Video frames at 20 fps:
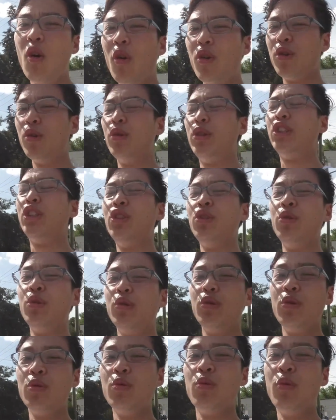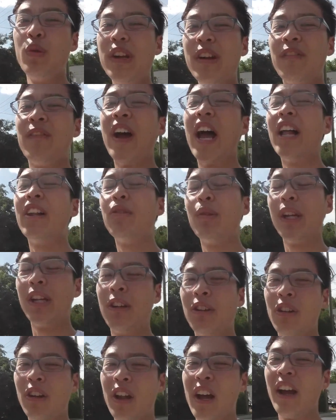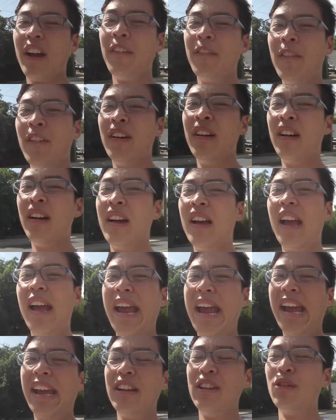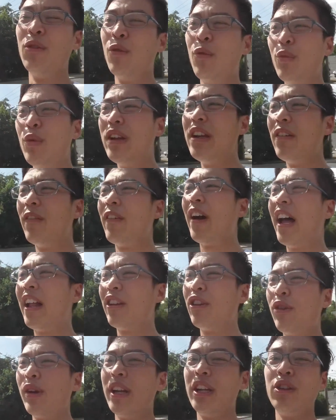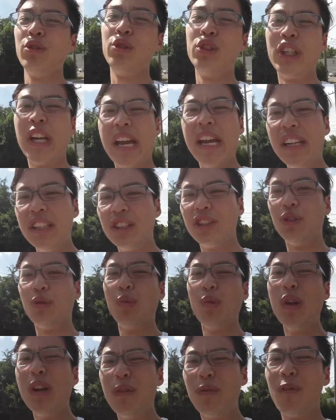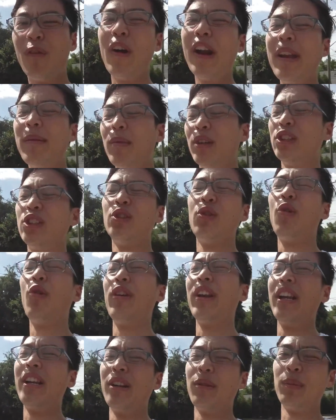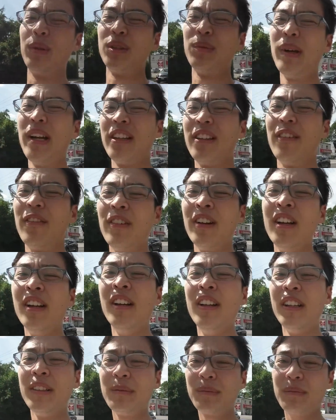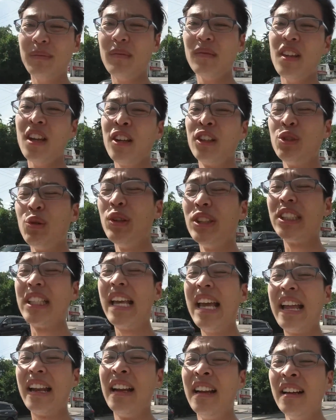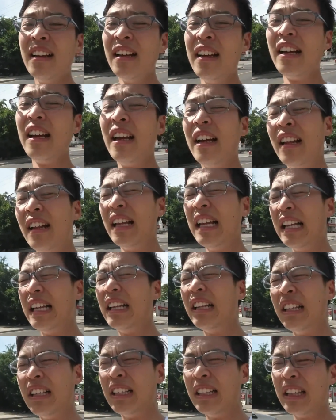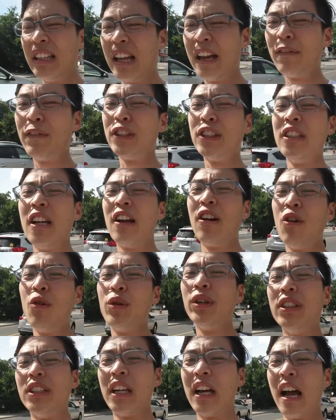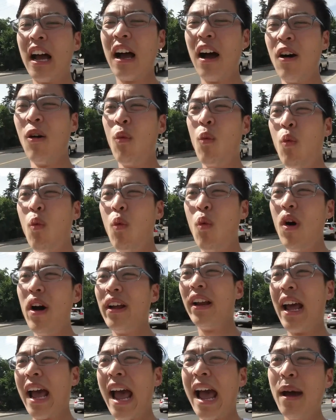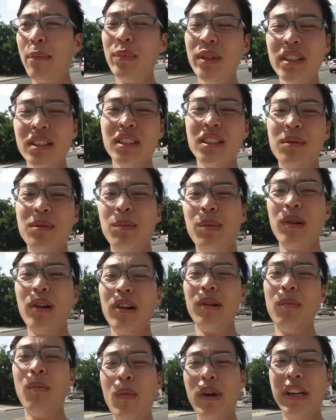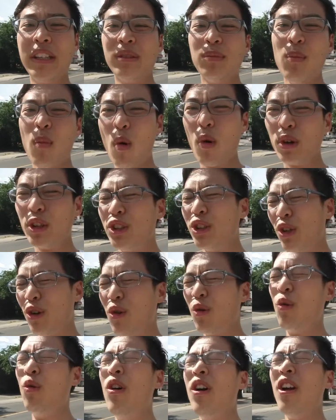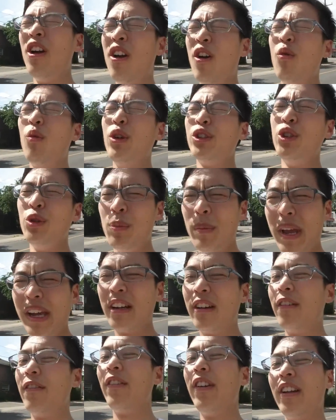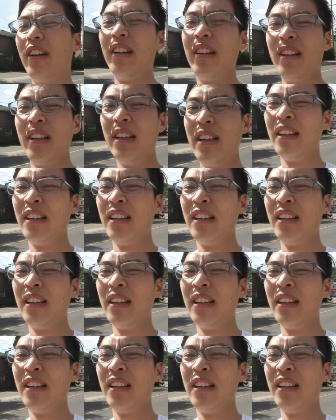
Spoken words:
or you reevaluate your life, and you change, you reframe your story and your perspective. Because once again, life is not always what happens, but it's more so what you make of it.